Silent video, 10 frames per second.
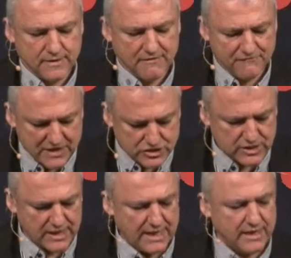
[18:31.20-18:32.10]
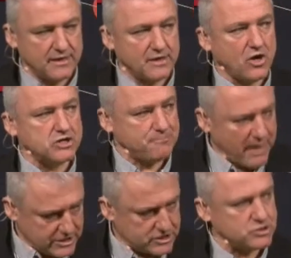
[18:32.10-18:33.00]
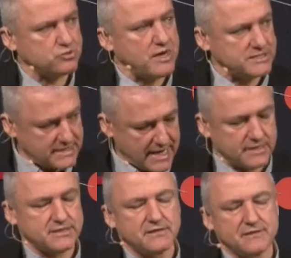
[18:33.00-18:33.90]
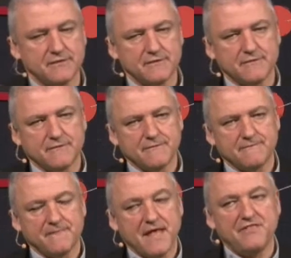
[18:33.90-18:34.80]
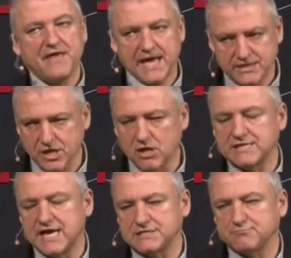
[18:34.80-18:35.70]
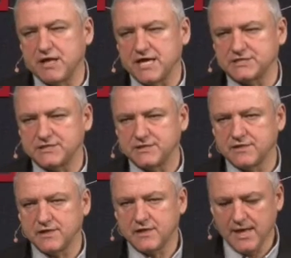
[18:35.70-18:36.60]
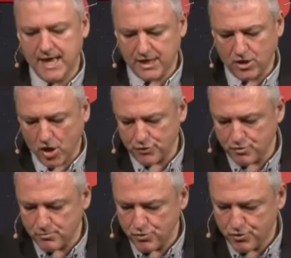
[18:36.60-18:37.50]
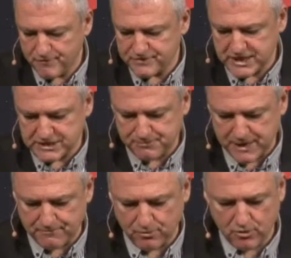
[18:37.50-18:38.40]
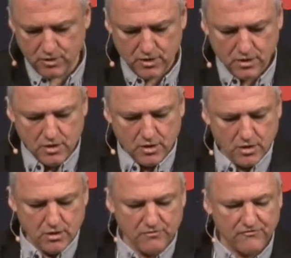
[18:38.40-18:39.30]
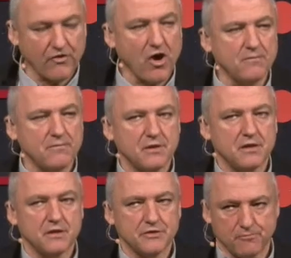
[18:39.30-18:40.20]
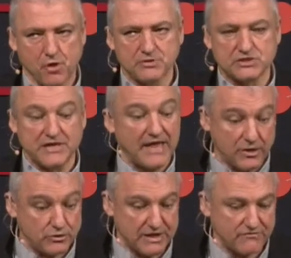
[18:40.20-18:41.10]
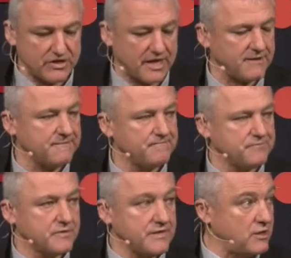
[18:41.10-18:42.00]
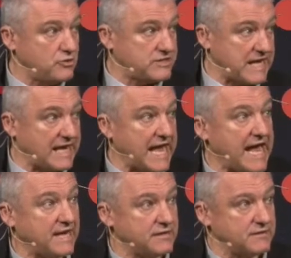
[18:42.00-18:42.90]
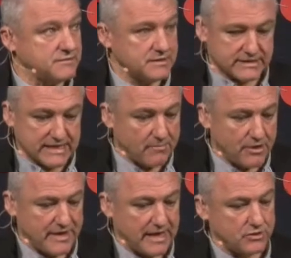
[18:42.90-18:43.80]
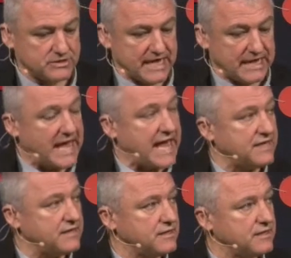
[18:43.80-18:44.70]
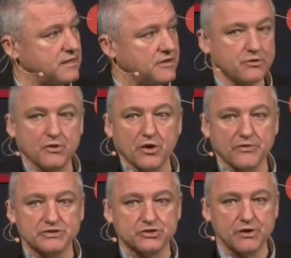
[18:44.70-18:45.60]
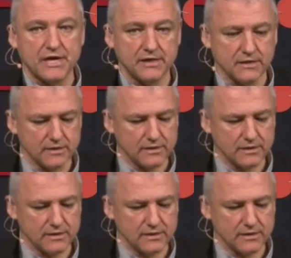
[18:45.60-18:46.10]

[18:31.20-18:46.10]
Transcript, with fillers: eventually God's patience runs out and the exile takes place. And God removes his people from the promised land. They lose everything. They lose their land. In summary, they lose their land. I think we've got it on the screen.